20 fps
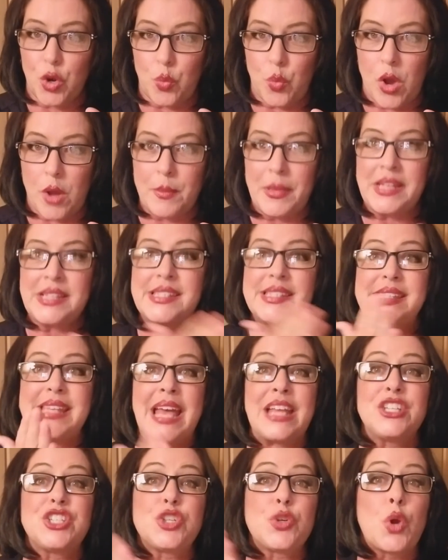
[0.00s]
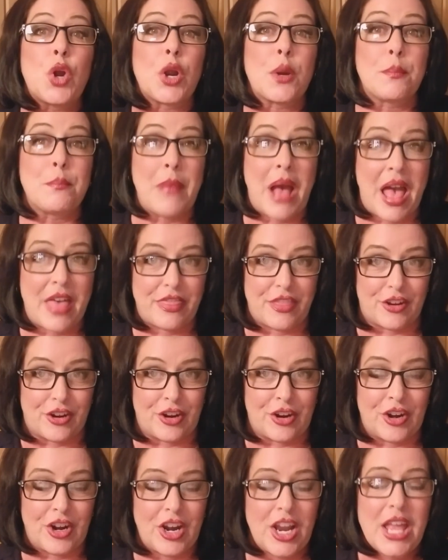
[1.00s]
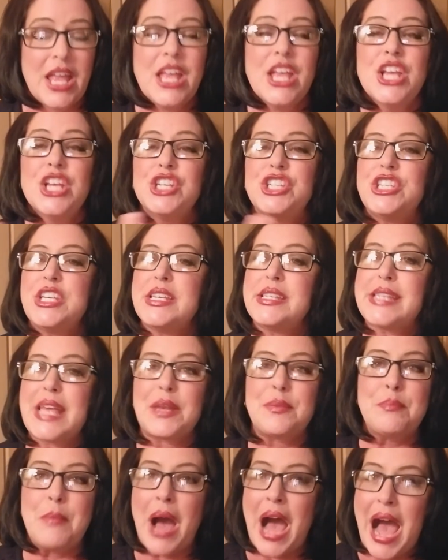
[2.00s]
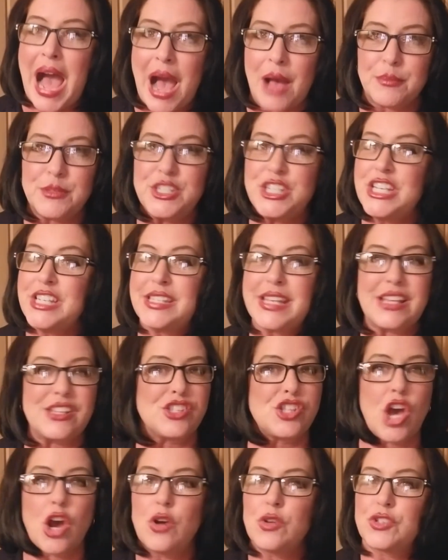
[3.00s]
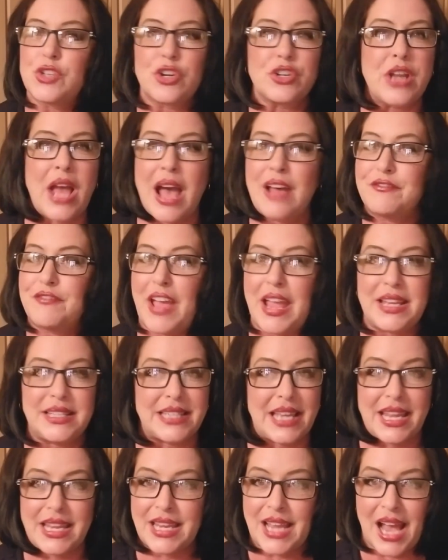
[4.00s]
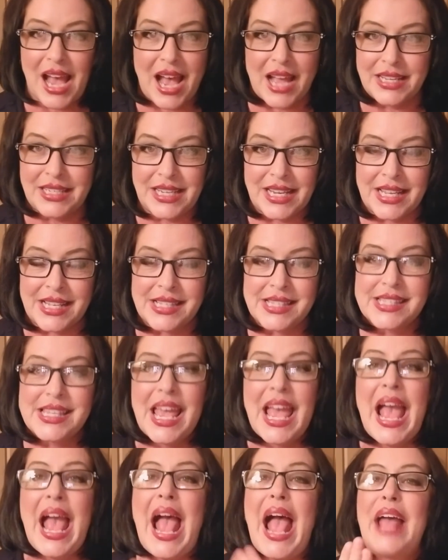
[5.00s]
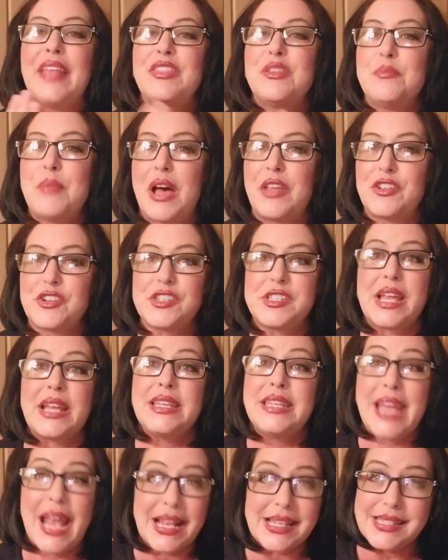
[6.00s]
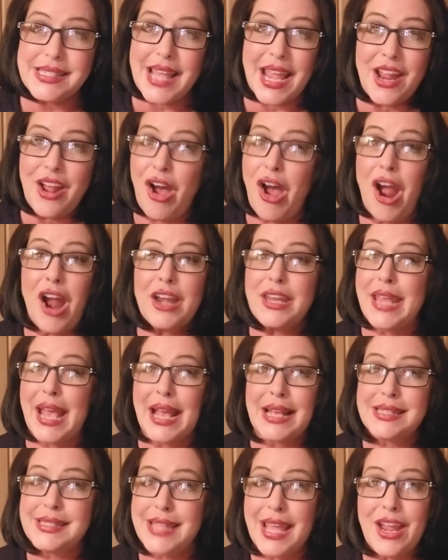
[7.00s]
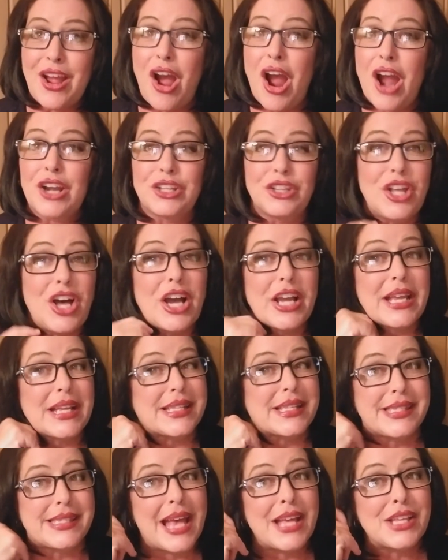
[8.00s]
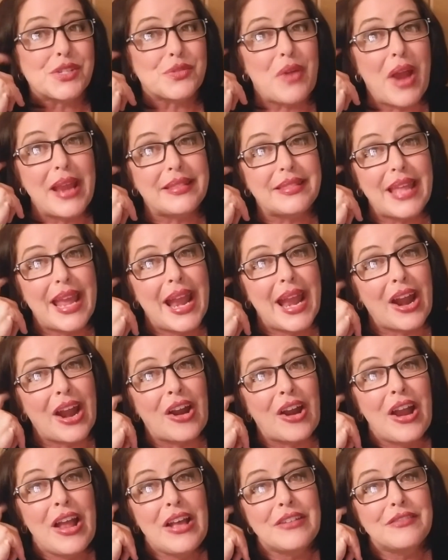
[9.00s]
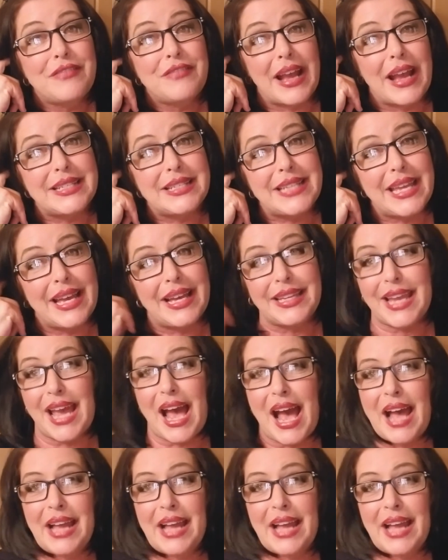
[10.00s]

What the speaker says: woman said to her mother, she said, "Mom," she says, "those are not Vidalia onions." And the mother said, "Yes, they are. Yes, they are. Look, it says right there, Vidalia